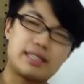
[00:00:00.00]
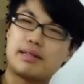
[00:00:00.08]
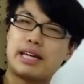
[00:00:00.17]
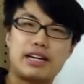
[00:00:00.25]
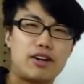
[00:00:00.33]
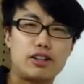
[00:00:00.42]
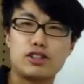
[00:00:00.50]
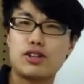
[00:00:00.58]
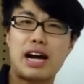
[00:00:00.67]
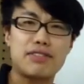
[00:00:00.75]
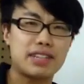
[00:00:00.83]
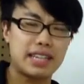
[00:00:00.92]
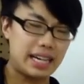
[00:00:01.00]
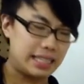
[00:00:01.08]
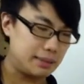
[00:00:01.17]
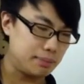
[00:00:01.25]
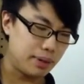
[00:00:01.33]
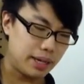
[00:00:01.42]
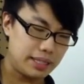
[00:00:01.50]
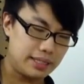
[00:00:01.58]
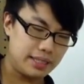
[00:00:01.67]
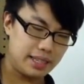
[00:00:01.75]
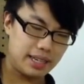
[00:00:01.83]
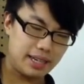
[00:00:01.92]
get it on draft, I guess. But
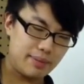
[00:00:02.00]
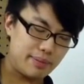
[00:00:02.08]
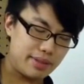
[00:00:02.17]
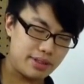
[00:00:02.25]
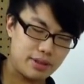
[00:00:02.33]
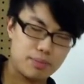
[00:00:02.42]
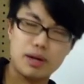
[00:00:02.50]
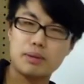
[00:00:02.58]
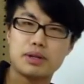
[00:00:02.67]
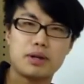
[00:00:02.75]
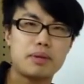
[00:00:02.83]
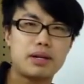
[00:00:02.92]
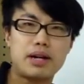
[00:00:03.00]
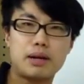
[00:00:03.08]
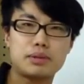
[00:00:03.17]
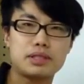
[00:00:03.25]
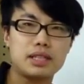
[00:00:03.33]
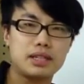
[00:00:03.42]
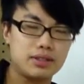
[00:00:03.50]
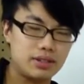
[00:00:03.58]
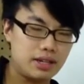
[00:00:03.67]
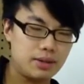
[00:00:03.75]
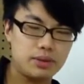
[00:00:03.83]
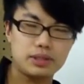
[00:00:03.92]
um, there probably are better options out there.
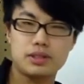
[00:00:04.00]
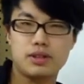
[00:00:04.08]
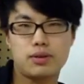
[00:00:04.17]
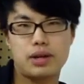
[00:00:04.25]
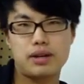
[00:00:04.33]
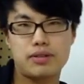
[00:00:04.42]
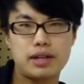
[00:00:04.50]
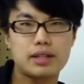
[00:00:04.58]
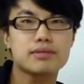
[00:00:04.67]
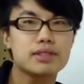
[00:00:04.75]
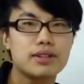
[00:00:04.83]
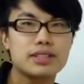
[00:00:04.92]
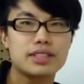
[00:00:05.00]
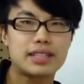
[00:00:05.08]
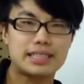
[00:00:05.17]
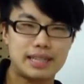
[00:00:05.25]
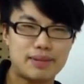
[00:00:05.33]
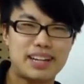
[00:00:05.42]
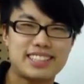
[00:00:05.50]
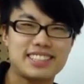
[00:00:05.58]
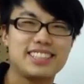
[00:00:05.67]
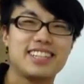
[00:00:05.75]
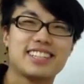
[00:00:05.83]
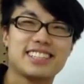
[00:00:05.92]
81's okay rating. So until next time, guys.
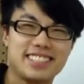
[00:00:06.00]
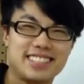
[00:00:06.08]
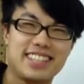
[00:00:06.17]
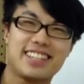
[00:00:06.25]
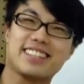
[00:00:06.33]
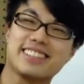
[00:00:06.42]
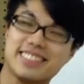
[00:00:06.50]
Cheers. Later.